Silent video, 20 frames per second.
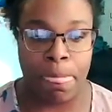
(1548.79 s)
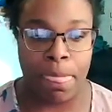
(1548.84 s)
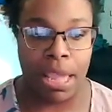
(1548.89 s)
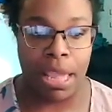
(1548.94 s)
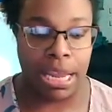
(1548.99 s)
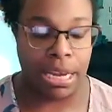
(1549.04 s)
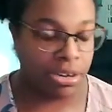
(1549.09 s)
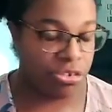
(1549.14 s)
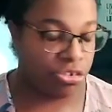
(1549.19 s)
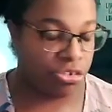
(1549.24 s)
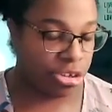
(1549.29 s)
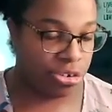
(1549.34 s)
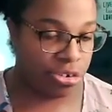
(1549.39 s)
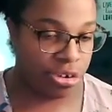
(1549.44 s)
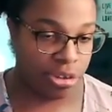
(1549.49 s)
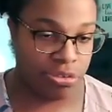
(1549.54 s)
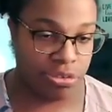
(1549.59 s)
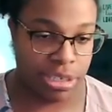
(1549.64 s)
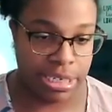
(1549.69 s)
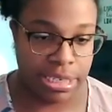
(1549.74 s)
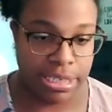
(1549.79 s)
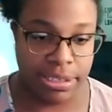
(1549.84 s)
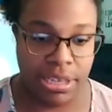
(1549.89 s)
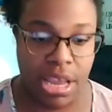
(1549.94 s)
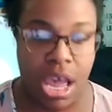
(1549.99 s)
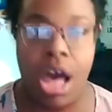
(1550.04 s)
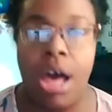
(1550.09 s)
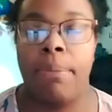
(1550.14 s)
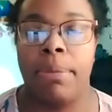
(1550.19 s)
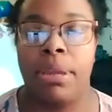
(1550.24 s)
and she just didn't
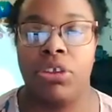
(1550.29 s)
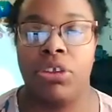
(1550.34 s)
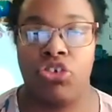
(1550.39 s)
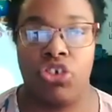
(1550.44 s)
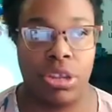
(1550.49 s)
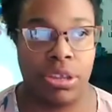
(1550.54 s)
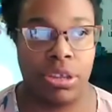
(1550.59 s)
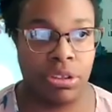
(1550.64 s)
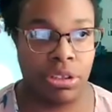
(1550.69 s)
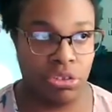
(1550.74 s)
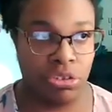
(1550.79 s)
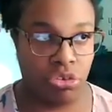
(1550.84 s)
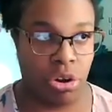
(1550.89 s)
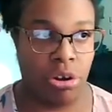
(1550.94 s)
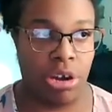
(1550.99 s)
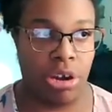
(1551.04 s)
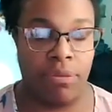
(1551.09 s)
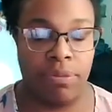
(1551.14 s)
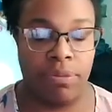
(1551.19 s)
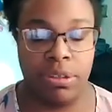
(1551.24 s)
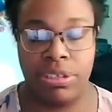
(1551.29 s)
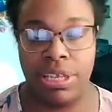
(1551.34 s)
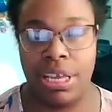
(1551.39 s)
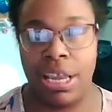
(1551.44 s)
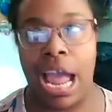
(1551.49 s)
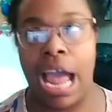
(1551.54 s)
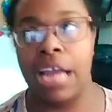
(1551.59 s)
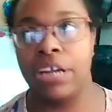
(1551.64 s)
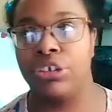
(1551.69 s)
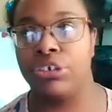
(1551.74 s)
tell me she it started off with
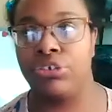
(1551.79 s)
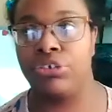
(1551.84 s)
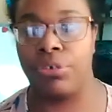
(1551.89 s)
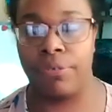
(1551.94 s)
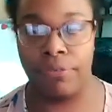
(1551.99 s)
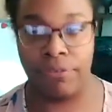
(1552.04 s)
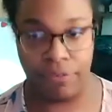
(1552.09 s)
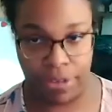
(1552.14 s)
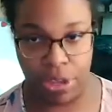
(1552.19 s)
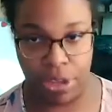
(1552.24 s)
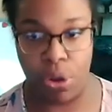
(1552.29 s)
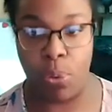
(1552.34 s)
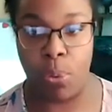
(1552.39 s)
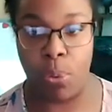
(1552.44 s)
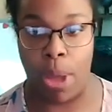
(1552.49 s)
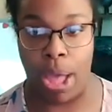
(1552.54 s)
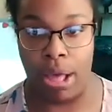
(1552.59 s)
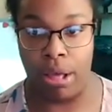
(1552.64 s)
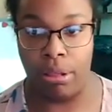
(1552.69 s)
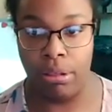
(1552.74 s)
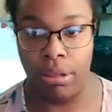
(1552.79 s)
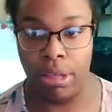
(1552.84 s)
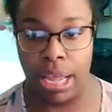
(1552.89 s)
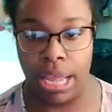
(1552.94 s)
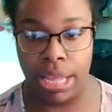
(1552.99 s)
saying i just don't feel well